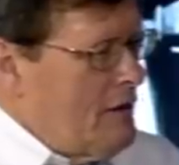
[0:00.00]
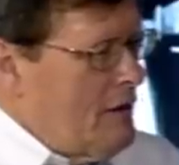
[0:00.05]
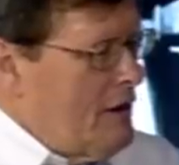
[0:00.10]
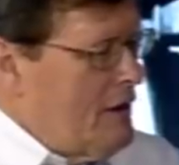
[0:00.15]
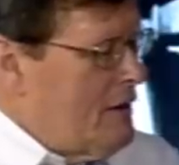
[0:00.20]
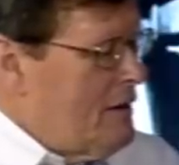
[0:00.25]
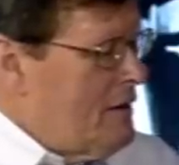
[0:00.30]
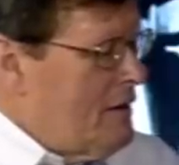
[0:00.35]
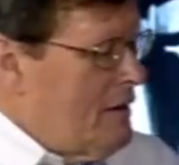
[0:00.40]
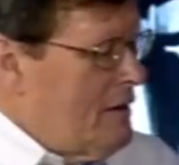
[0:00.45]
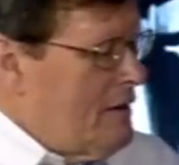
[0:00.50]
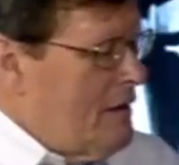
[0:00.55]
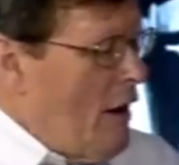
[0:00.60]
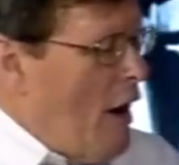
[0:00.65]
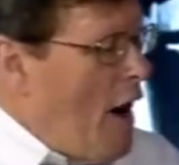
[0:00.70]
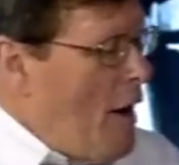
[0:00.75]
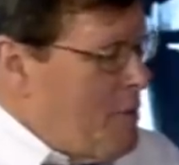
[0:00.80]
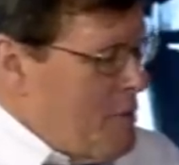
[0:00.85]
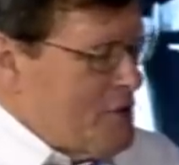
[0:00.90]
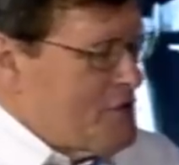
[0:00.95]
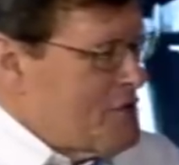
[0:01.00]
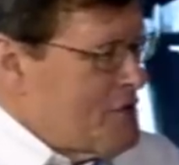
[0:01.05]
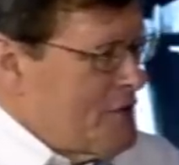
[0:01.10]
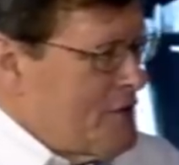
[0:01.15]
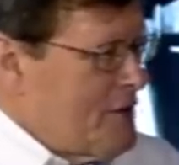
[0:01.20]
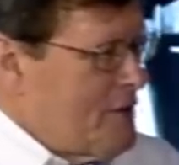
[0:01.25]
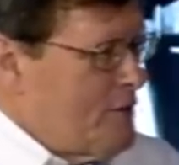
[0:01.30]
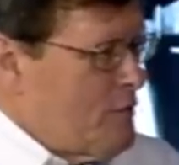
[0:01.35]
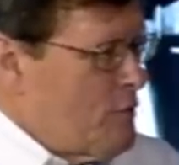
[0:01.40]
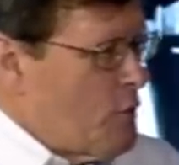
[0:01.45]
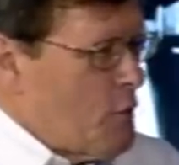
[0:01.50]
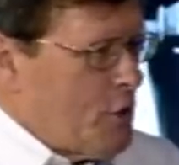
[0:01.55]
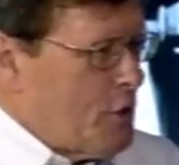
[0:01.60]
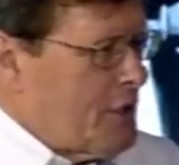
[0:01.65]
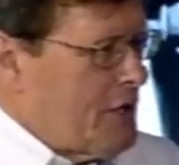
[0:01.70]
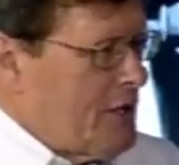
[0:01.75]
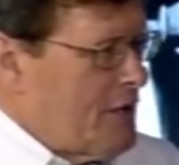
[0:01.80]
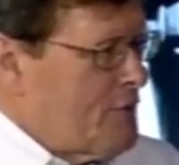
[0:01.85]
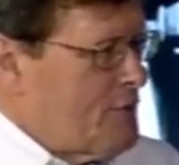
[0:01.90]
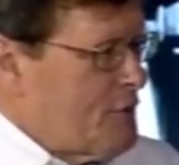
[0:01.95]
uh, opposite of
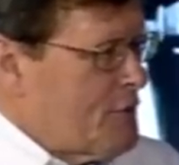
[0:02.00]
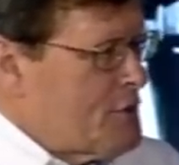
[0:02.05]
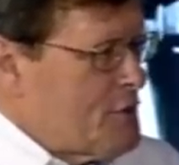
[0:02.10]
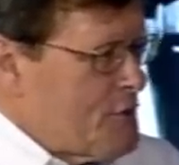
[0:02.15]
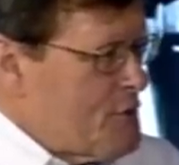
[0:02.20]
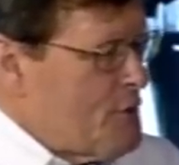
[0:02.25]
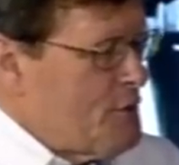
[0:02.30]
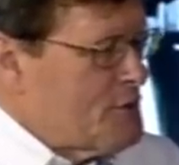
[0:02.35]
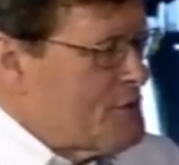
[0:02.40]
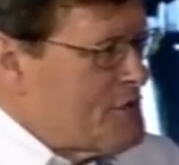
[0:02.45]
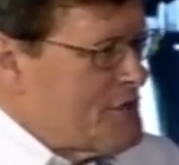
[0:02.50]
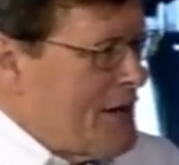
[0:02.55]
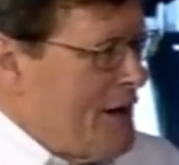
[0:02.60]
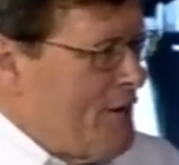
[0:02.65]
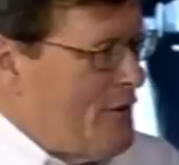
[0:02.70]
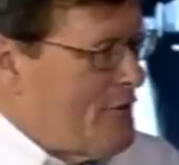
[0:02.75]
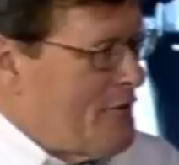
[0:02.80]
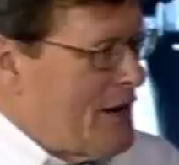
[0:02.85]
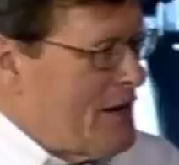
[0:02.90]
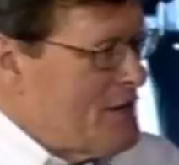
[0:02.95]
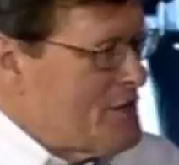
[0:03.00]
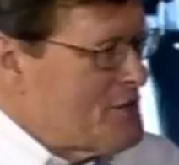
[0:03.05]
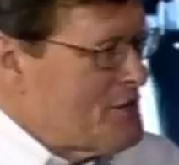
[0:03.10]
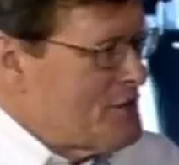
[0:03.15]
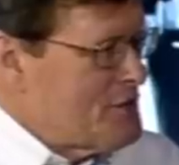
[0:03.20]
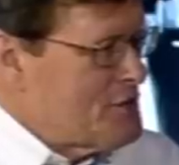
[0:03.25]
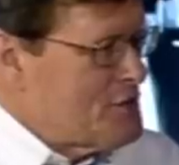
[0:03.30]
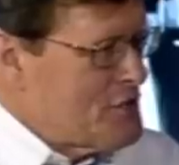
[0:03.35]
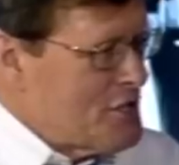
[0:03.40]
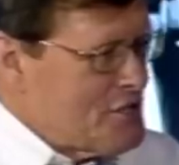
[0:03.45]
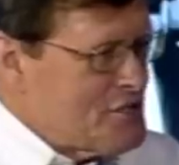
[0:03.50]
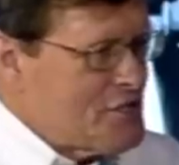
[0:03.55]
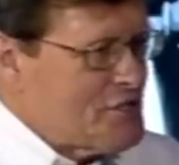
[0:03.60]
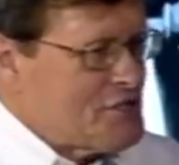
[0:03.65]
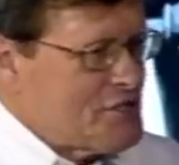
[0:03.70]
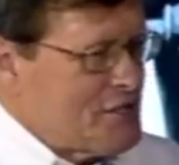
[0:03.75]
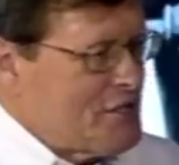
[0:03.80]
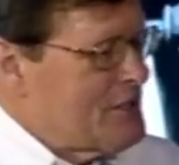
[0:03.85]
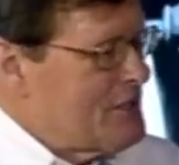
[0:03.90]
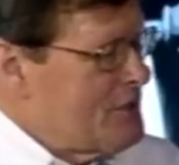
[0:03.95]
working yeah. for your own salvation. Yes.
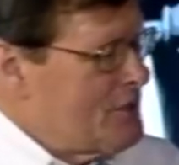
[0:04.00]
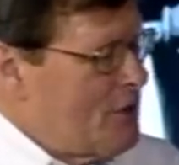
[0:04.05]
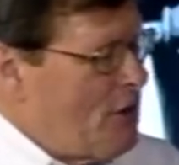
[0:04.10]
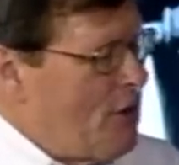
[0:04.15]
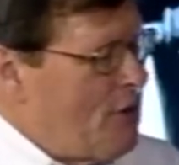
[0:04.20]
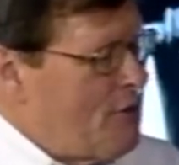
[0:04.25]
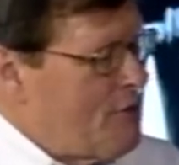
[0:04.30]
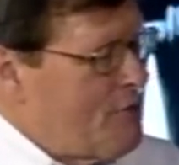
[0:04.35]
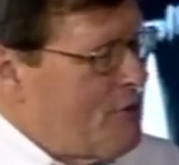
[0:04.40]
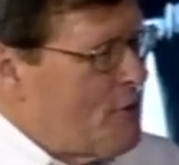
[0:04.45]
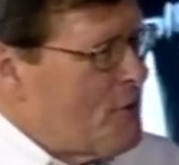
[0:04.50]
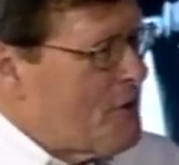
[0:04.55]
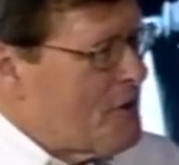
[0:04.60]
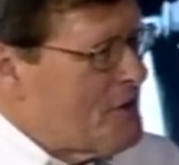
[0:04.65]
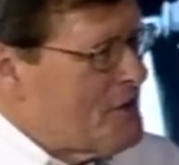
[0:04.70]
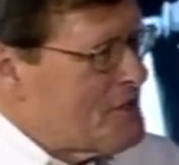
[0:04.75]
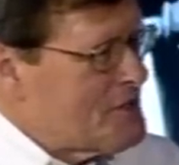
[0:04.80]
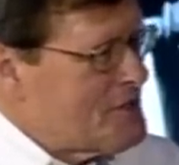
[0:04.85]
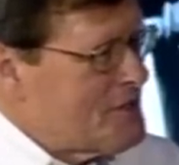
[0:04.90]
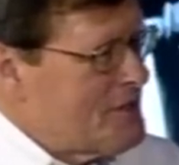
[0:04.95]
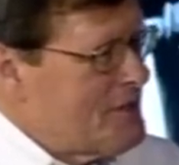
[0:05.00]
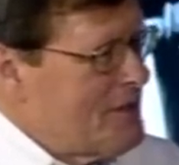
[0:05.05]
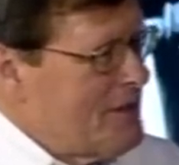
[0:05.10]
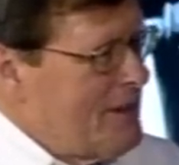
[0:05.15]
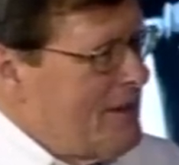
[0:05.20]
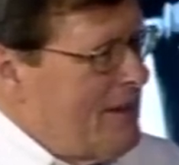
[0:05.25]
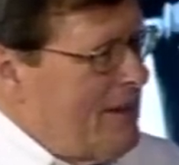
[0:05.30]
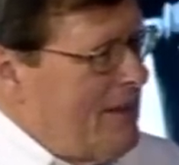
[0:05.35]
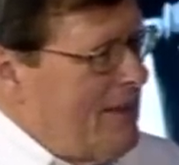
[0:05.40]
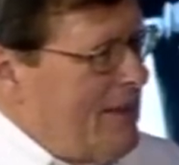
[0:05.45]
Jesus did it all for us. Mm -hmm.